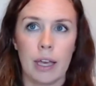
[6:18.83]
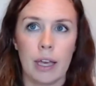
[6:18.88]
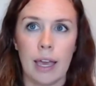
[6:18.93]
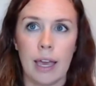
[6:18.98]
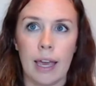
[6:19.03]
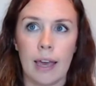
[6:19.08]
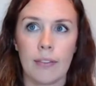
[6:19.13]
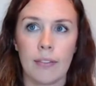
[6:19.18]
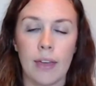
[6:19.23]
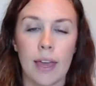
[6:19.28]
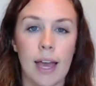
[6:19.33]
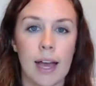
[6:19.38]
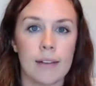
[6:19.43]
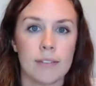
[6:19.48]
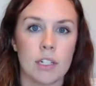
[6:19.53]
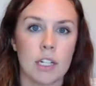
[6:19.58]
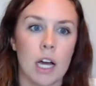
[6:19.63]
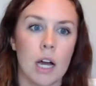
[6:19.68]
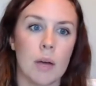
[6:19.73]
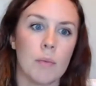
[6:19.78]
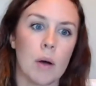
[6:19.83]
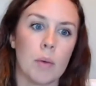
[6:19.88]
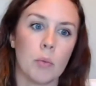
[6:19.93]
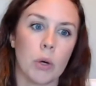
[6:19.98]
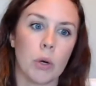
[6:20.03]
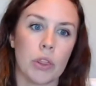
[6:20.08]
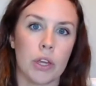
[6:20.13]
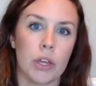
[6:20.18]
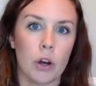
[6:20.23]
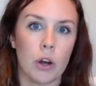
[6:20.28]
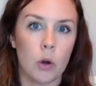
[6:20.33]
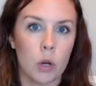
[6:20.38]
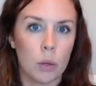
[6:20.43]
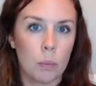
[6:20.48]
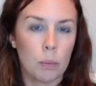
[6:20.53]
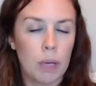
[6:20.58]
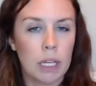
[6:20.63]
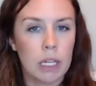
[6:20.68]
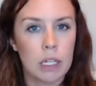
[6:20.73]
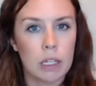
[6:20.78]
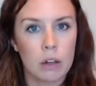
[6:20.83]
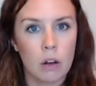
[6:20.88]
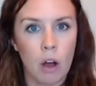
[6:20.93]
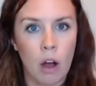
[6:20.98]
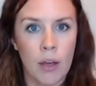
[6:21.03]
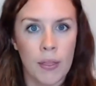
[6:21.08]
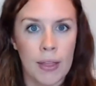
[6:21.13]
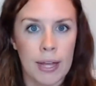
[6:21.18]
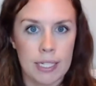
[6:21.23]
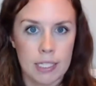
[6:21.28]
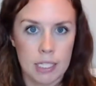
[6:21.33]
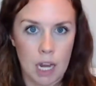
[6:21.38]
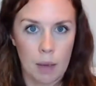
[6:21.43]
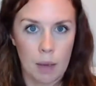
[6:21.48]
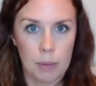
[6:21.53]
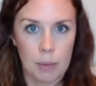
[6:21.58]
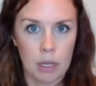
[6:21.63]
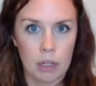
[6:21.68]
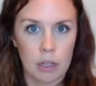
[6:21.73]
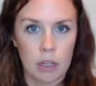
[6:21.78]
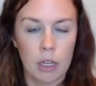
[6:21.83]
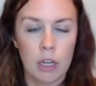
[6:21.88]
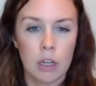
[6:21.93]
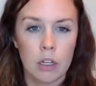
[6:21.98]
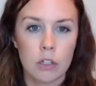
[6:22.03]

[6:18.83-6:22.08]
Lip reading: and they have to come up with their own opinion on that topic.